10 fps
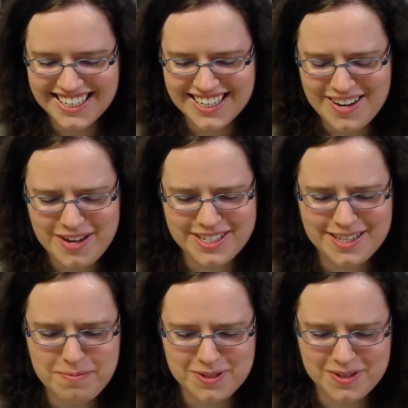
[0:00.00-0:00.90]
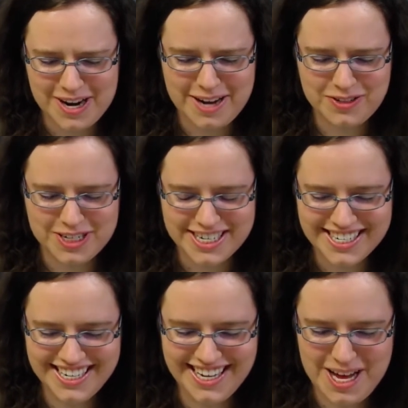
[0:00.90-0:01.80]
Oh, his lips look extra,
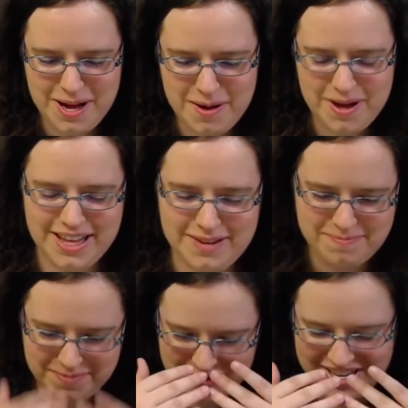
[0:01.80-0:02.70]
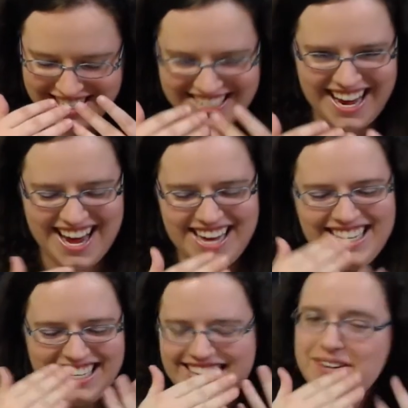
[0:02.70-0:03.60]
like, perky today. I
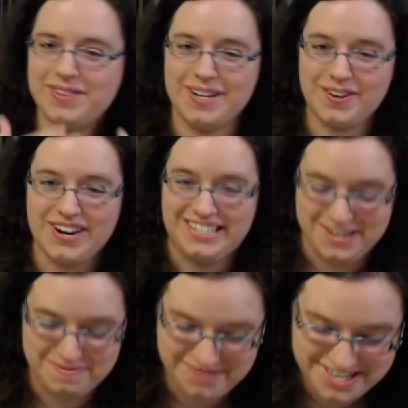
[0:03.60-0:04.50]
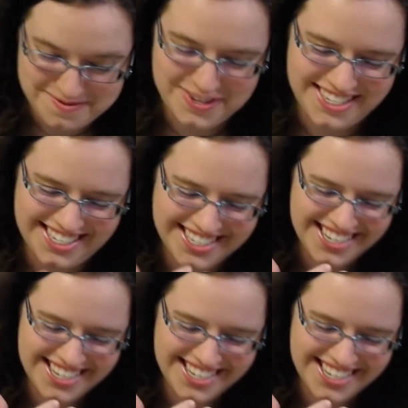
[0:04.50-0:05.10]
guess that's the correct term to use.